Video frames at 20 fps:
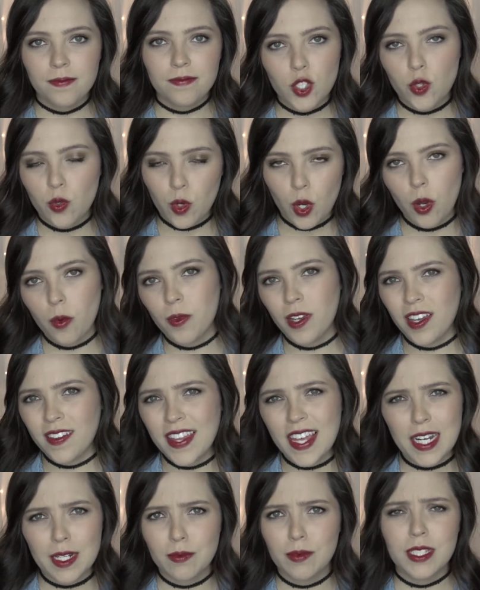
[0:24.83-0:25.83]
Don't quote me on
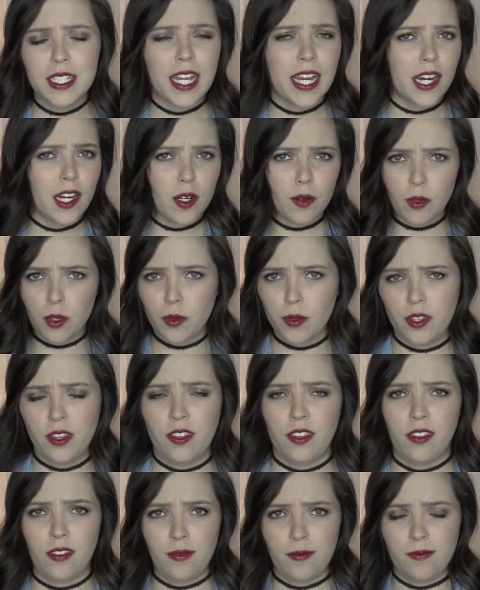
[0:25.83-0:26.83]
that, I'm terrible
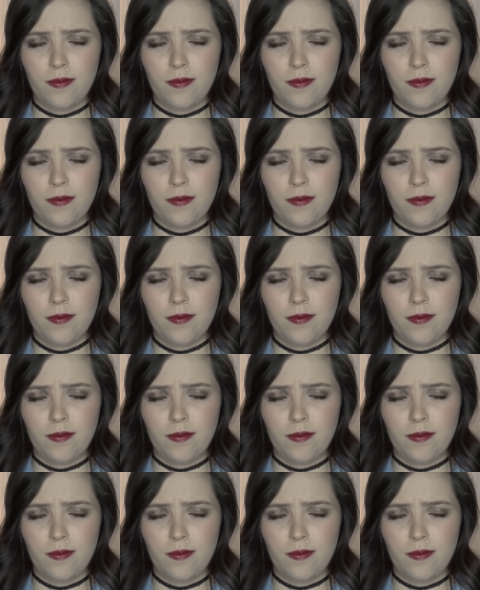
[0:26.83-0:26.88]
with